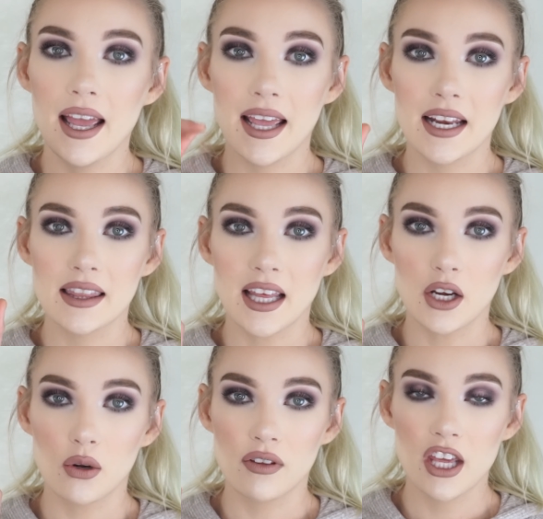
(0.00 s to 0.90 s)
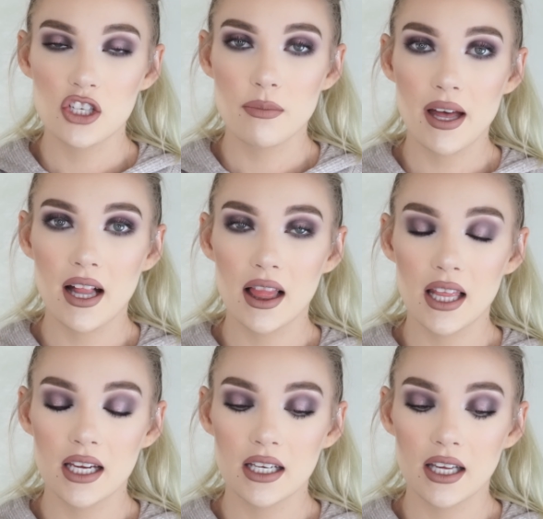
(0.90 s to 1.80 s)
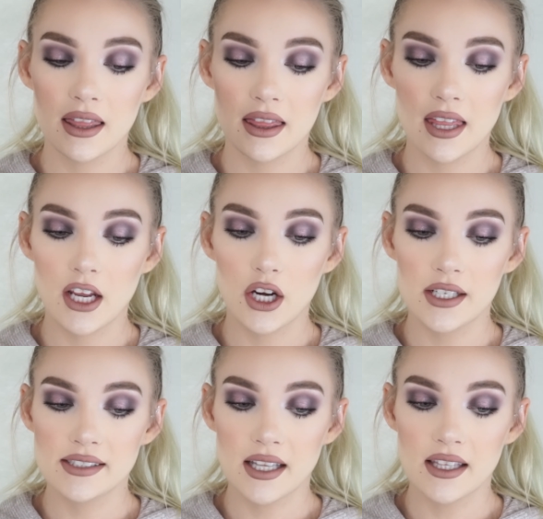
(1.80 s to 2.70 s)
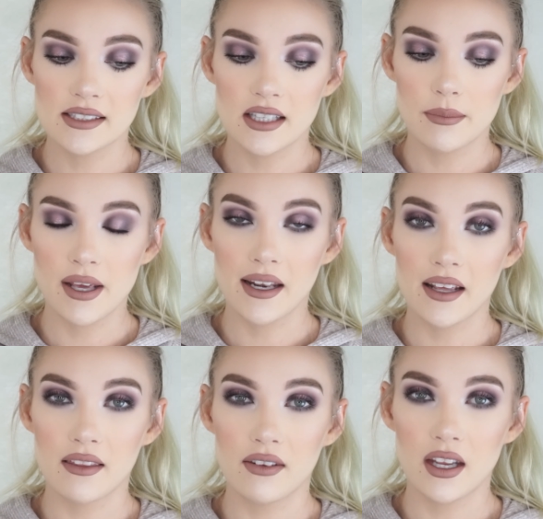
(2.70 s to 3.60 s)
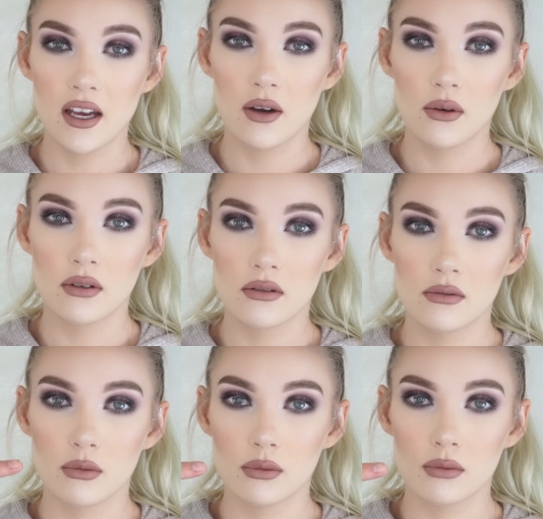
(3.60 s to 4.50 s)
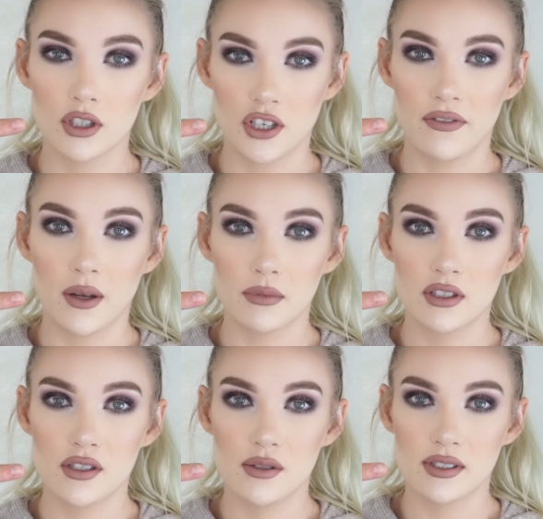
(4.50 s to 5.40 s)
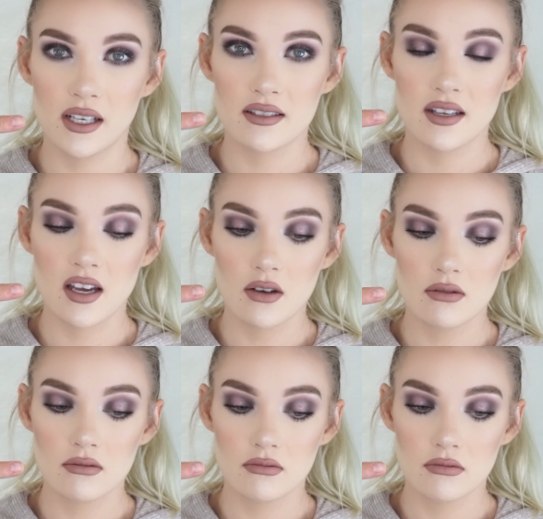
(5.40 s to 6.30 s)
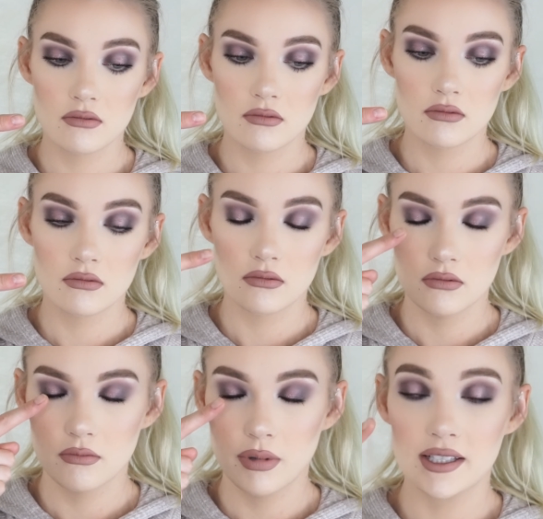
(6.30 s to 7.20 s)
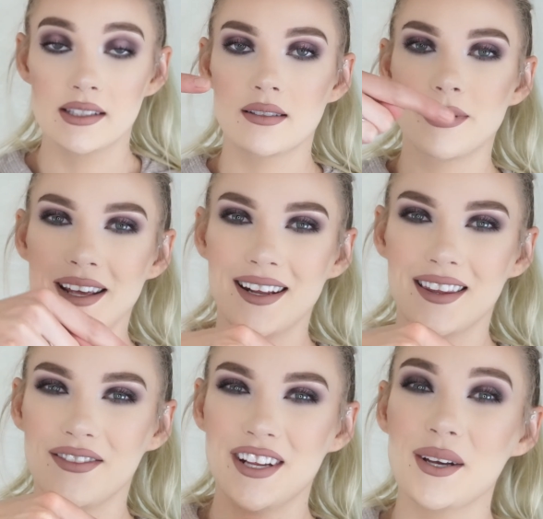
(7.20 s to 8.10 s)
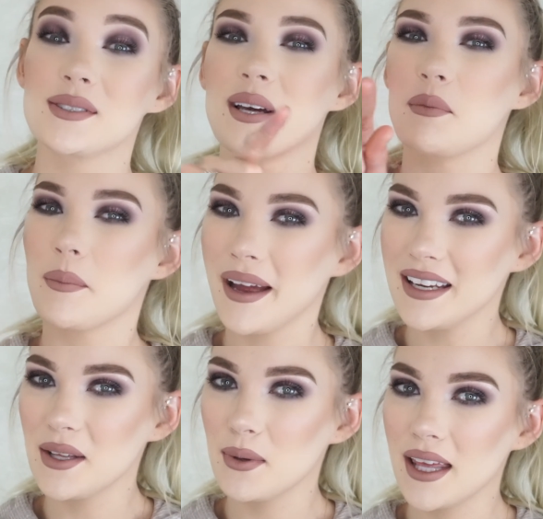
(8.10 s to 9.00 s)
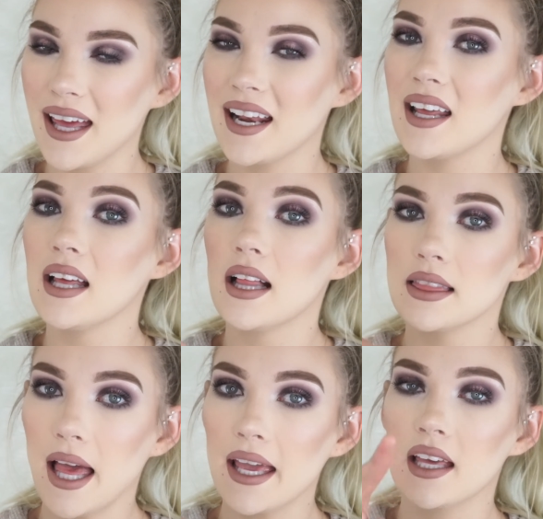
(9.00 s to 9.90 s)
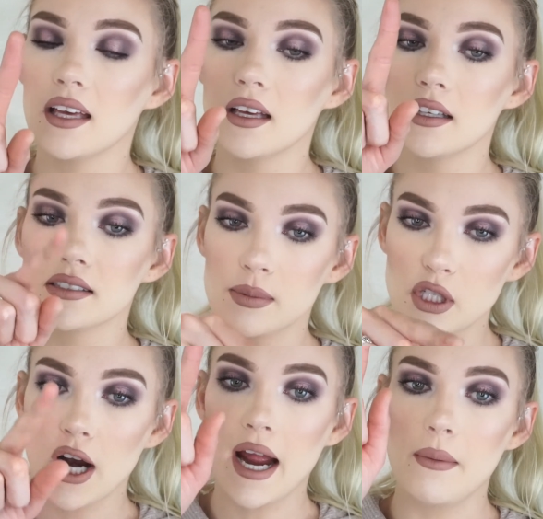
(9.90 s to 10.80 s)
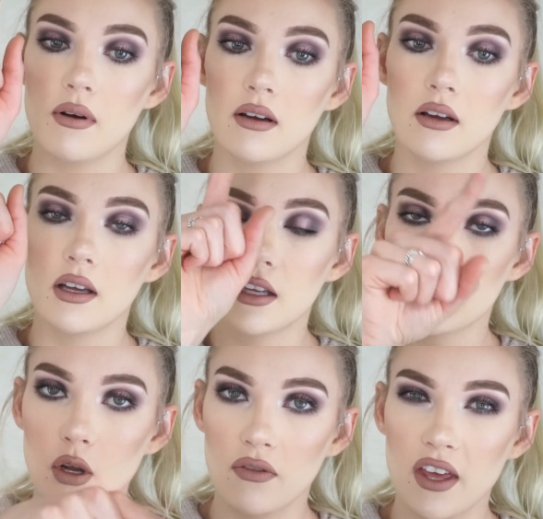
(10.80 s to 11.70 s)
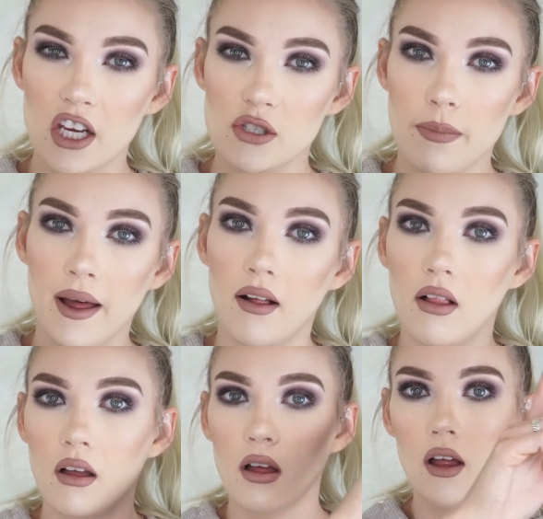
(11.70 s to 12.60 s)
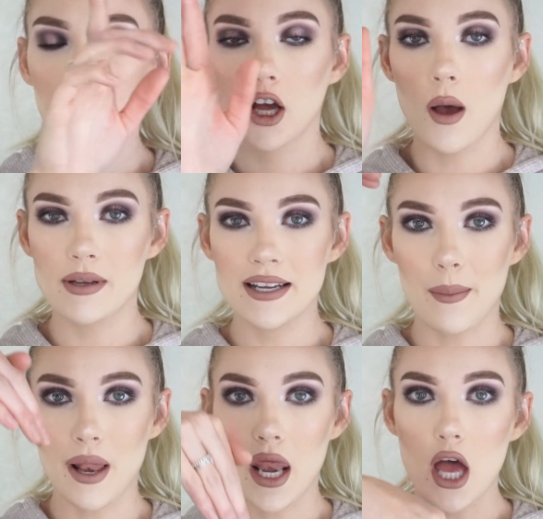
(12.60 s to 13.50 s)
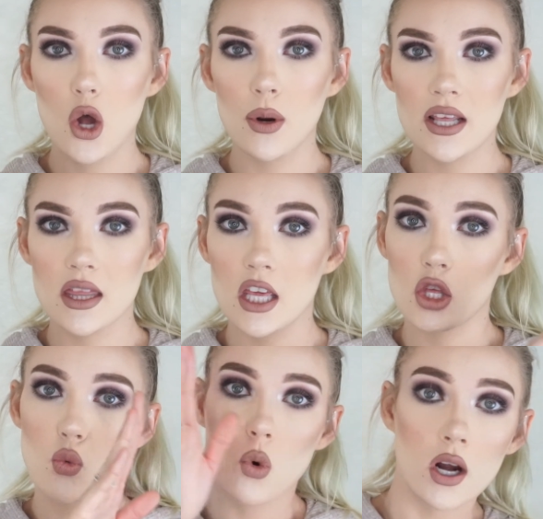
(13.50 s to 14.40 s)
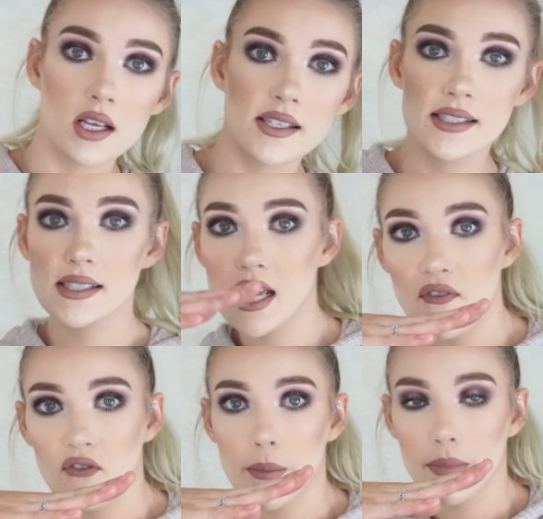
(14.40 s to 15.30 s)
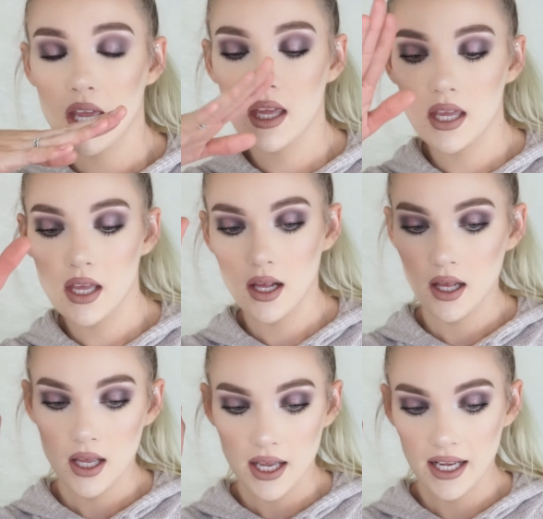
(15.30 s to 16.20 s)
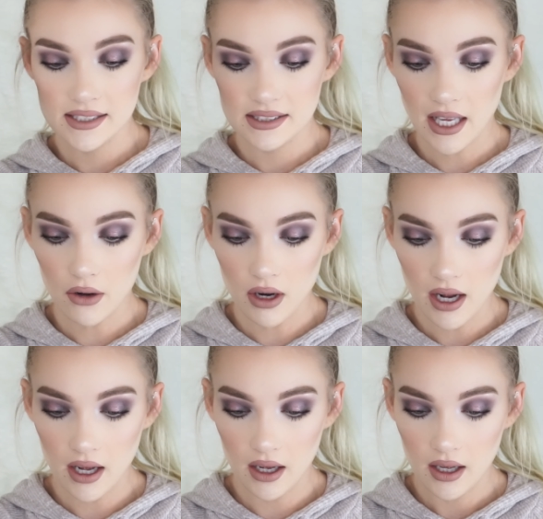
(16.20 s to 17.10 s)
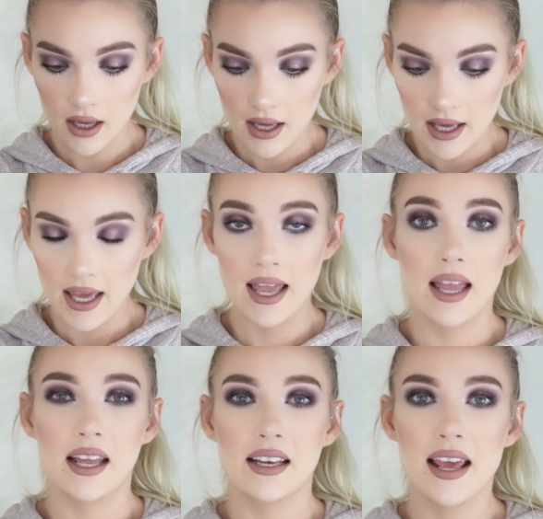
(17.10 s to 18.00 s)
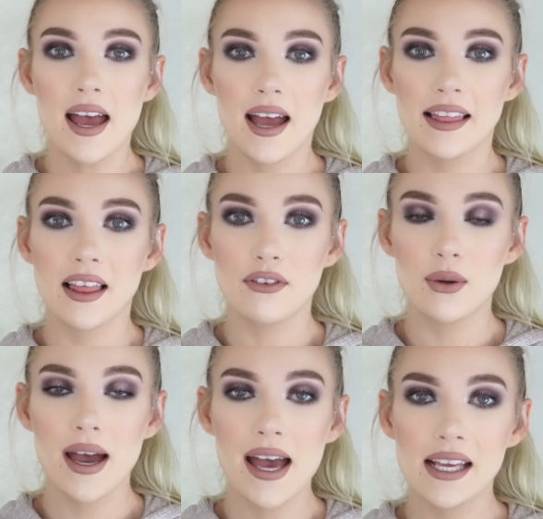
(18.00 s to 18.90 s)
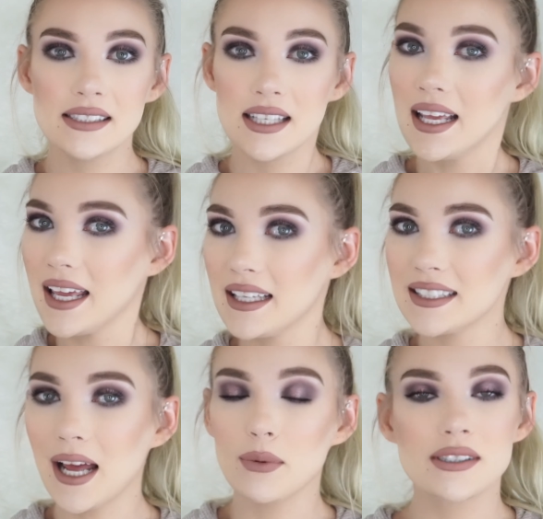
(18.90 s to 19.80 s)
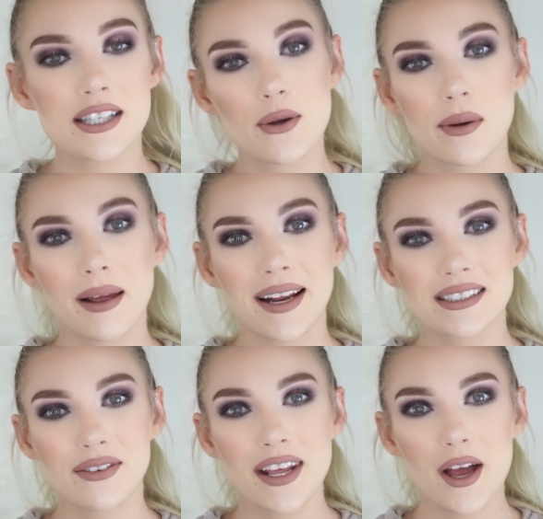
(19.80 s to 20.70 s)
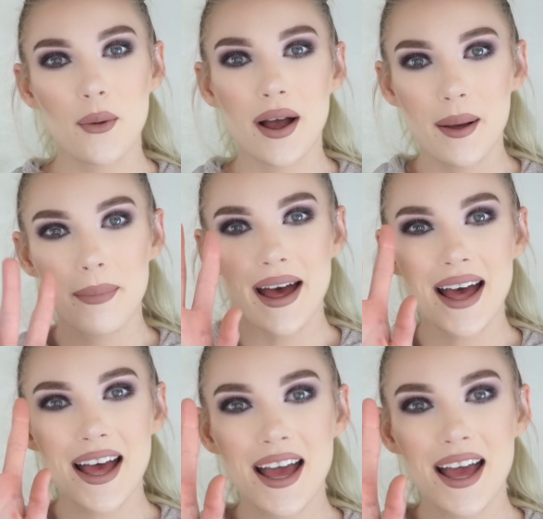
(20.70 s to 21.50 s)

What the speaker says: and hit that notification bell. I think I already said this in the beginning of the video, which I filmed 2 seconds ago, but it's at the beginning of the video, so I'm reminding you again, like, subscribe, notification bell, comment down below anything you want to see from me, etc. And yeah, I love you guys, and I will see you in my next video. Bye!